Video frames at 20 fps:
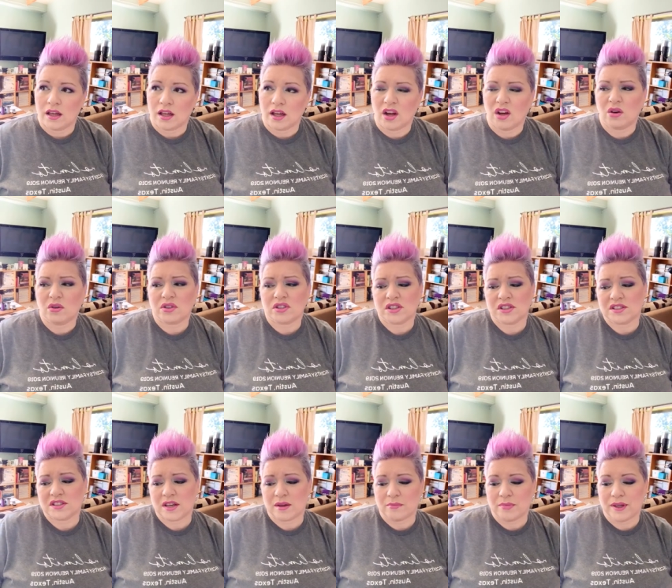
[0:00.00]
Oh,
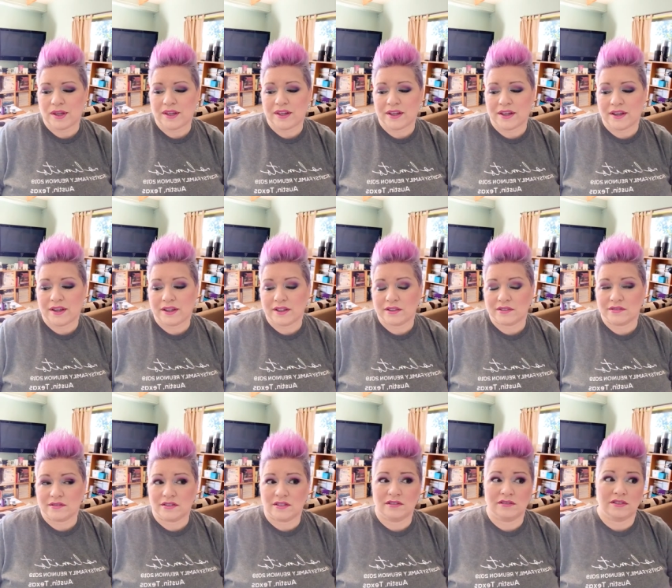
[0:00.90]
she's got pink hair.
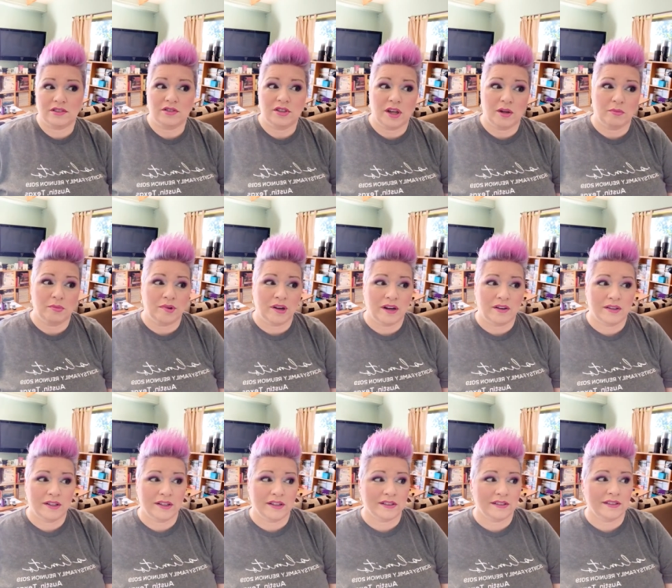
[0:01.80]
Oh, you got
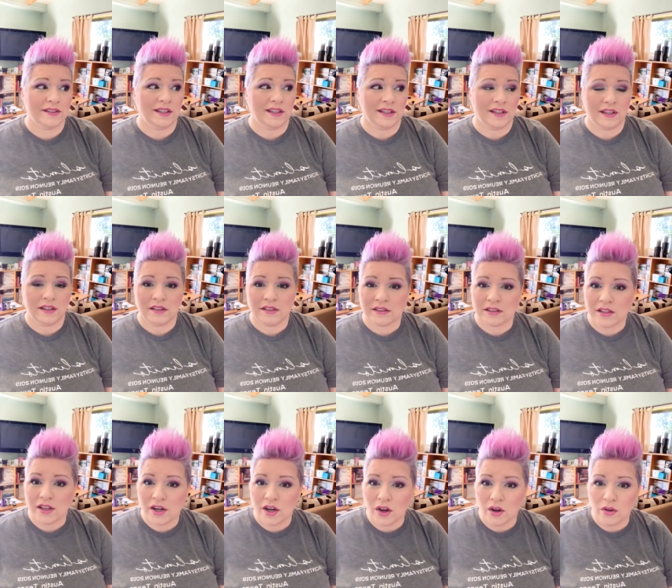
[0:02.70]
brown hair. See ya.
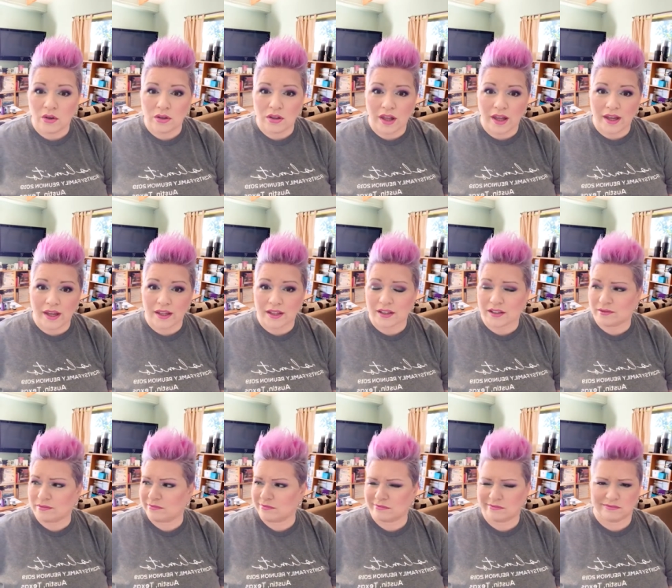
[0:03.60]
You know, like
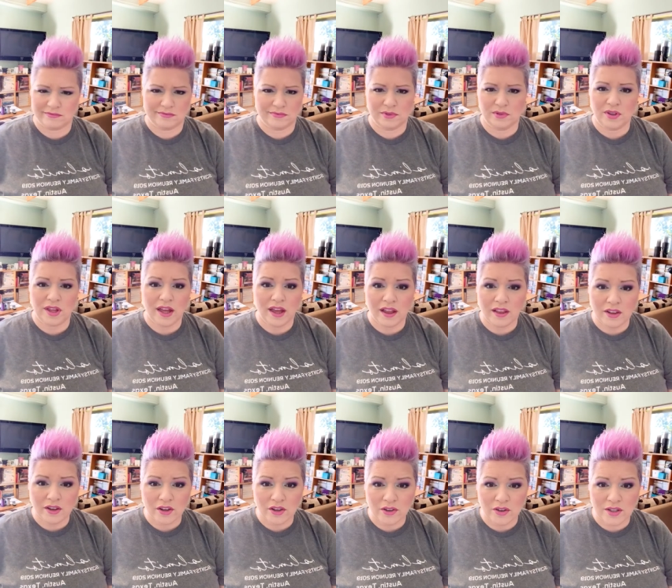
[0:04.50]
who the hell
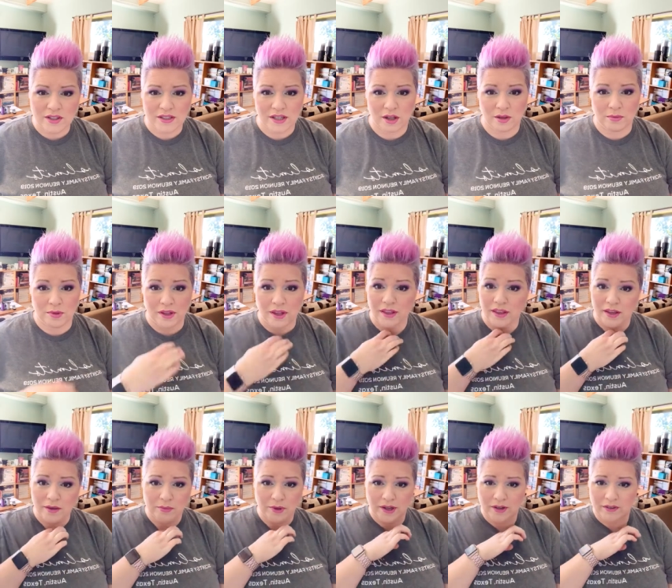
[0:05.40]
are you to tell me? I
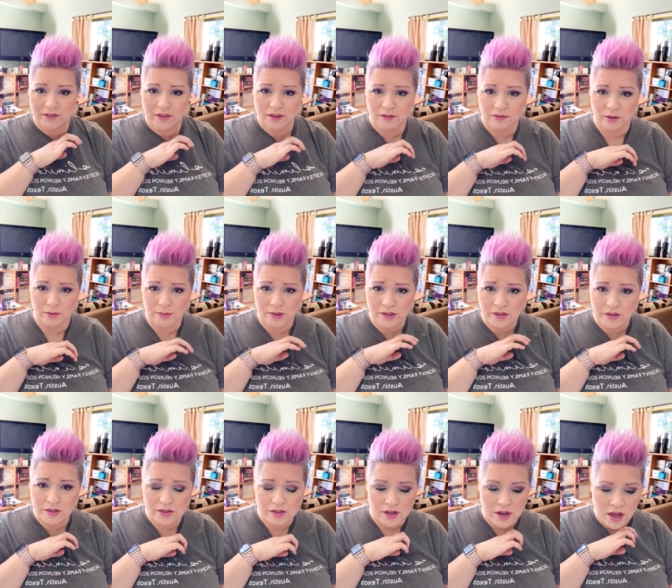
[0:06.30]
like my hair. Thank you very
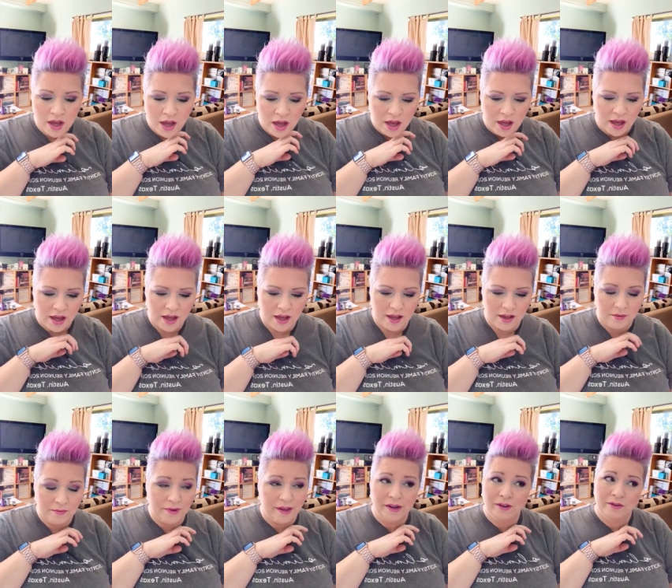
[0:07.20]
much.
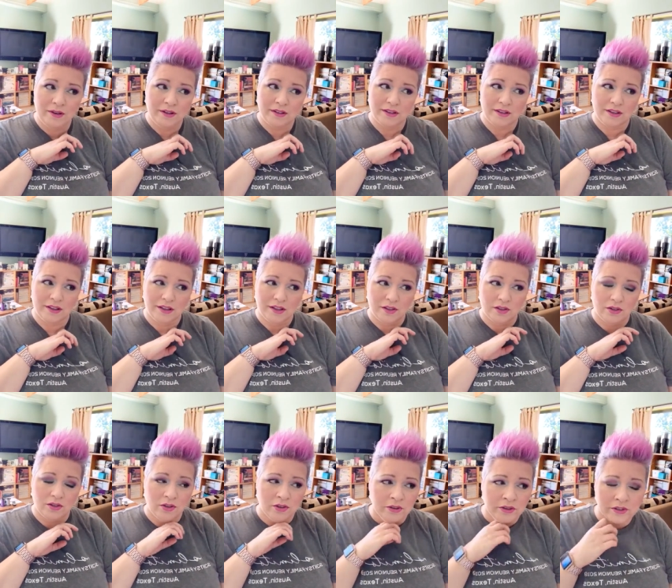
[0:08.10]
Um, I don't want to look like you.
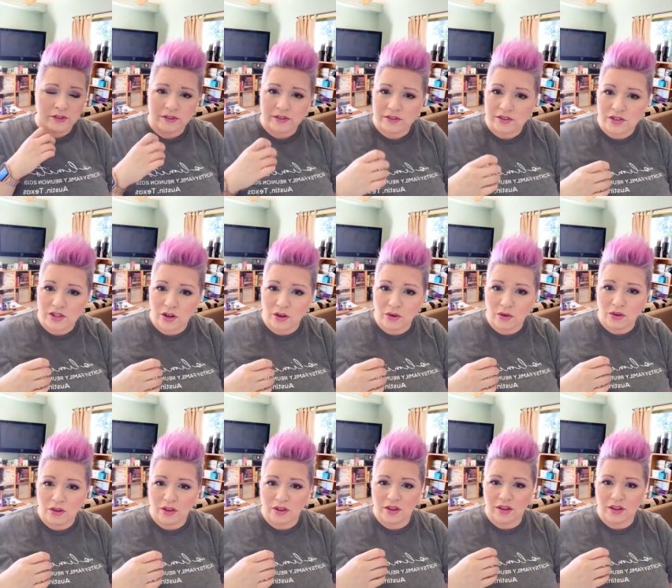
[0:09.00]
So